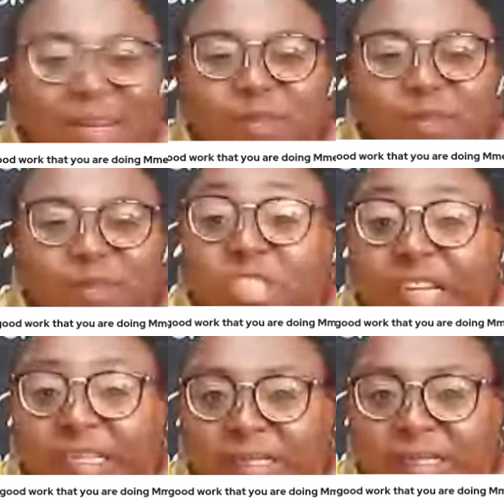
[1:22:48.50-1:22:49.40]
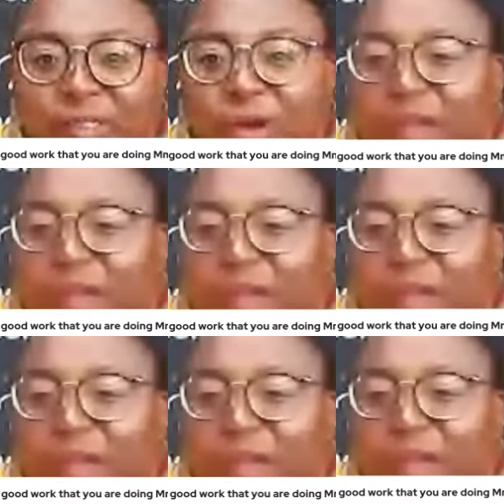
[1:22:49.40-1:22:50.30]
that I was projecting to
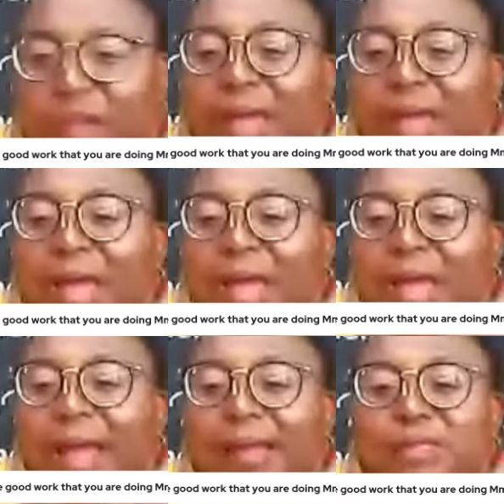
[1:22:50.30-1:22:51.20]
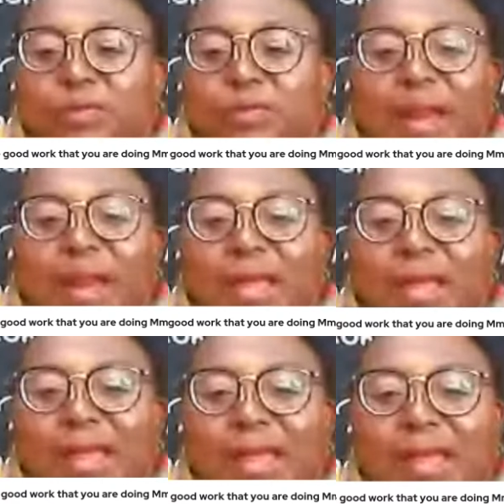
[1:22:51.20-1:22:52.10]
others. And when
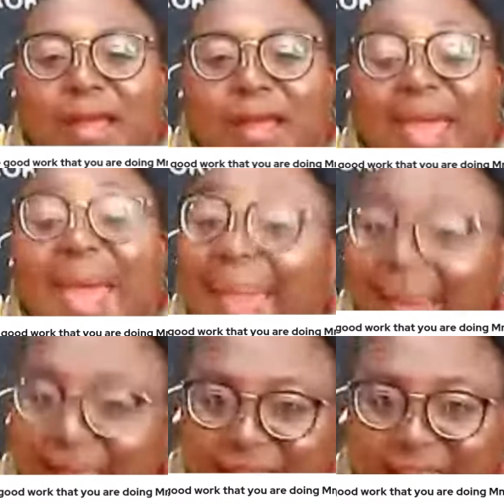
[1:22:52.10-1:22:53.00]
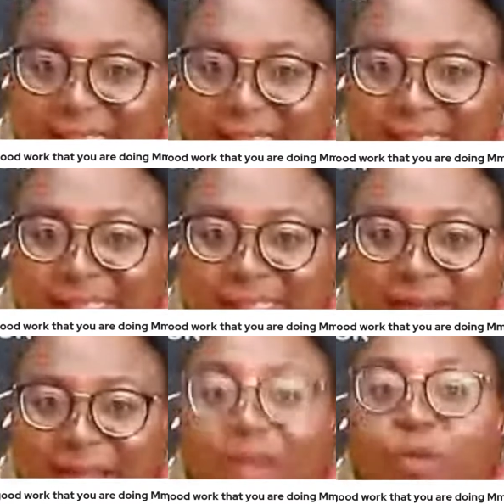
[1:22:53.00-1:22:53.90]
I hurt,
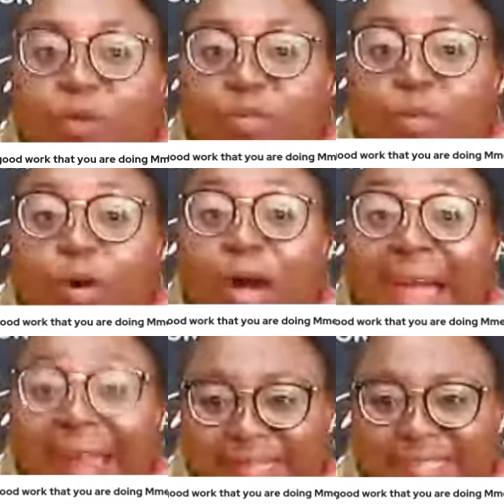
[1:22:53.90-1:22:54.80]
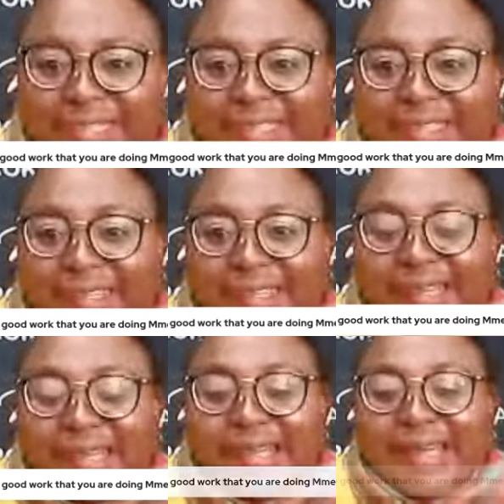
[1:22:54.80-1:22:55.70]
and with more hurt,
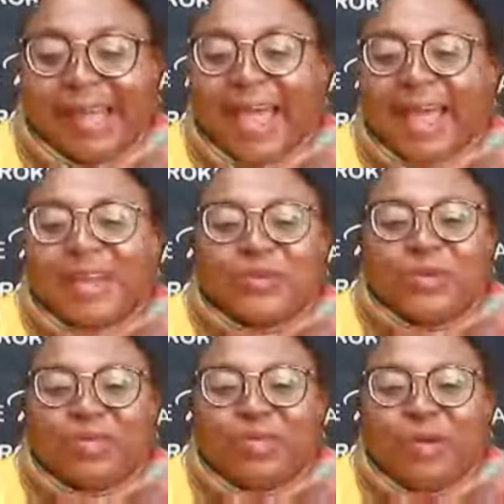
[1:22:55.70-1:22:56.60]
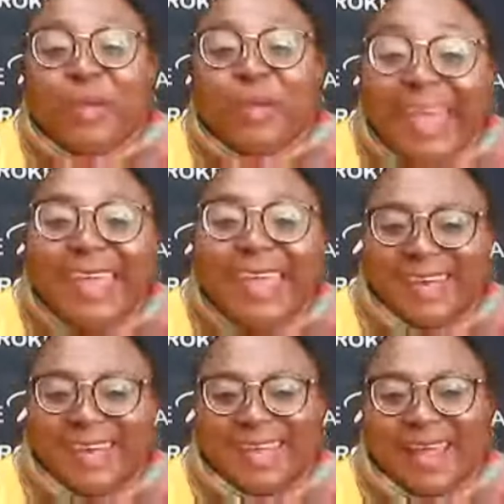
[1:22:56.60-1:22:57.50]
and with more pain,